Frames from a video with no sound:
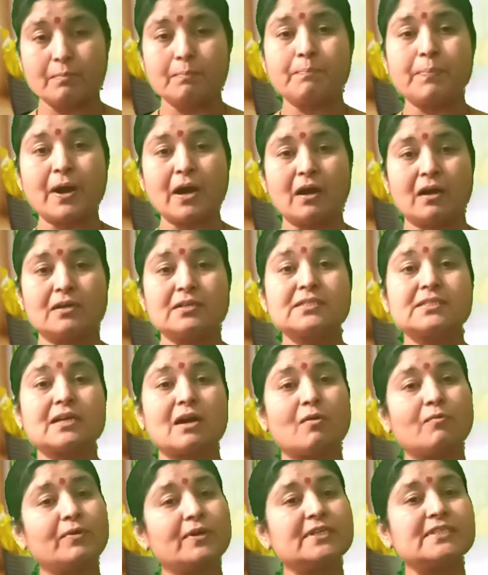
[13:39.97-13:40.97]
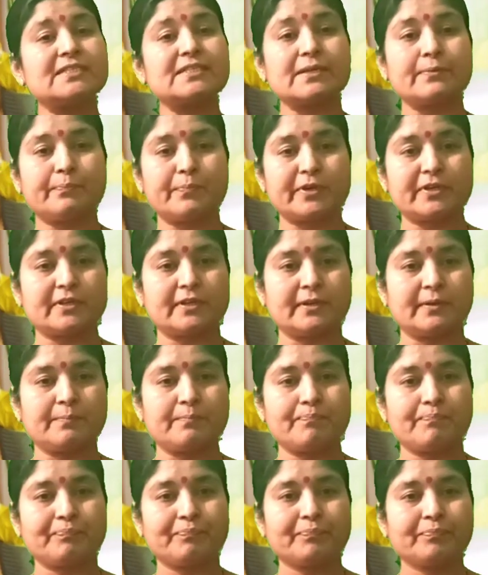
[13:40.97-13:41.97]
P sound is
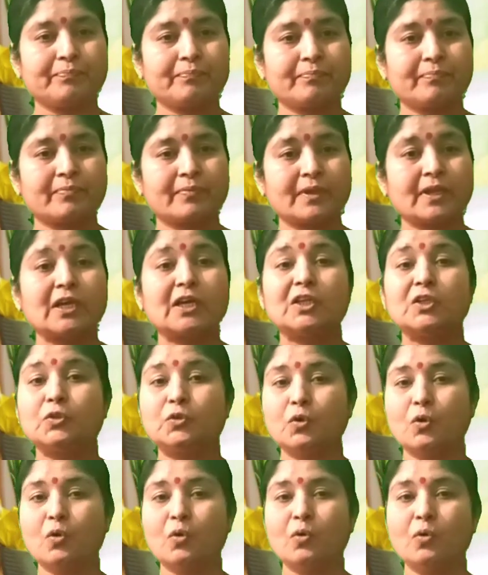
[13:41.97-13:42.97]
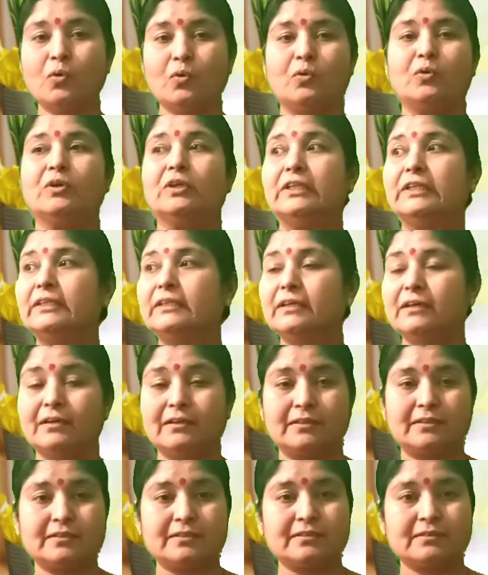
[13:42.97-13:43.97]
repeating, though,
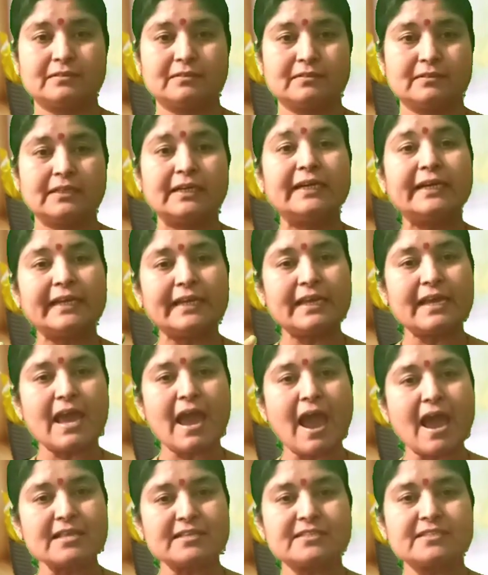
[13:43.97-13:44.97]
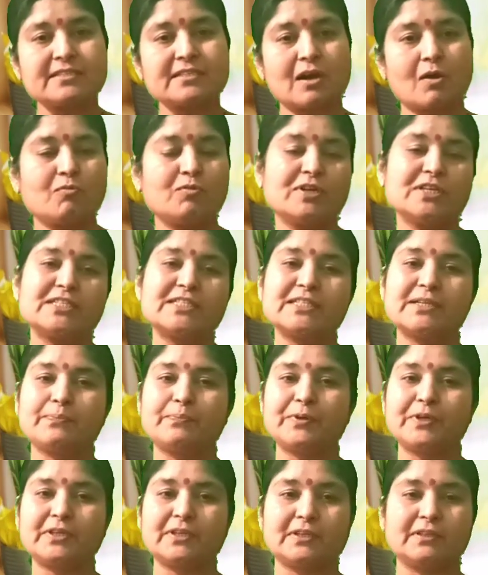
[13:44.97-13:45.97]
that, TH sound is
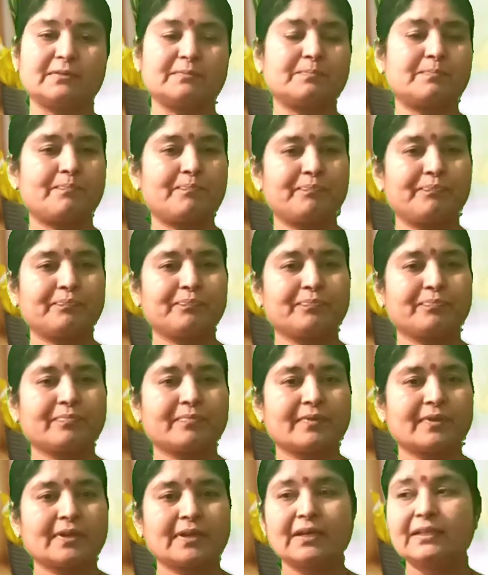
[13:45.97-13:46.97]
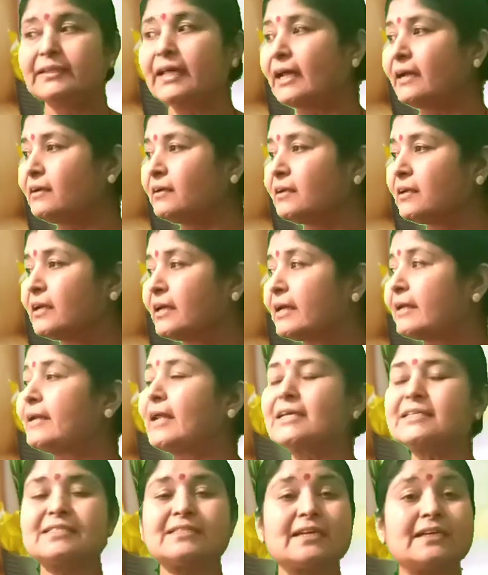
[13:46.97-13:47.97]
repeating. Then
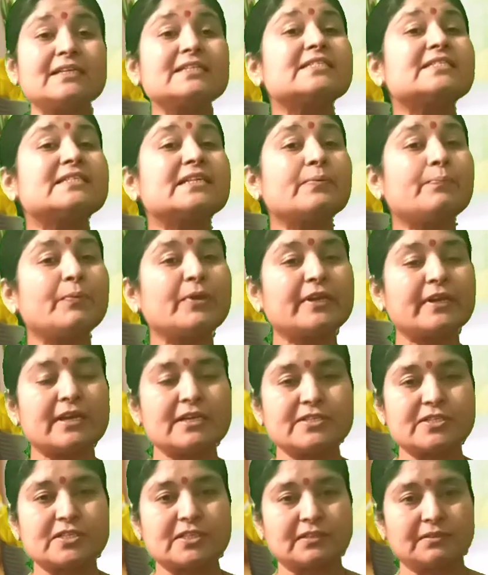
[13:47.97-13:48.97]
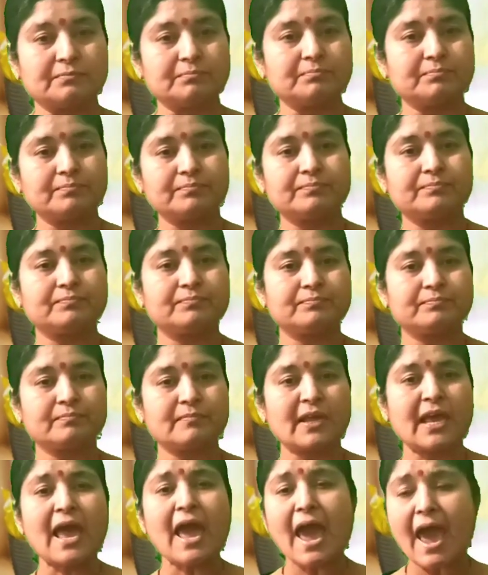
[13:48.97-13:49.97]
next, that is repetition.
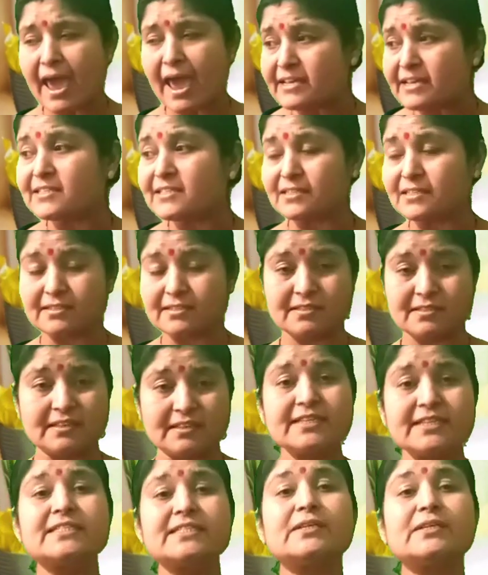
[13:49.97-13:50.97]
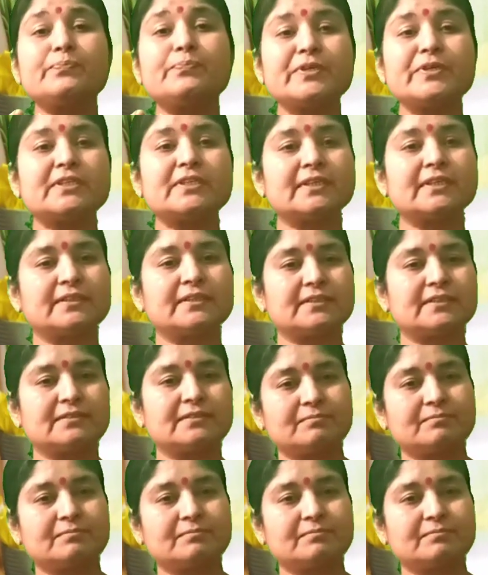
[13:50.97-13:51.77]
Edges is repeated.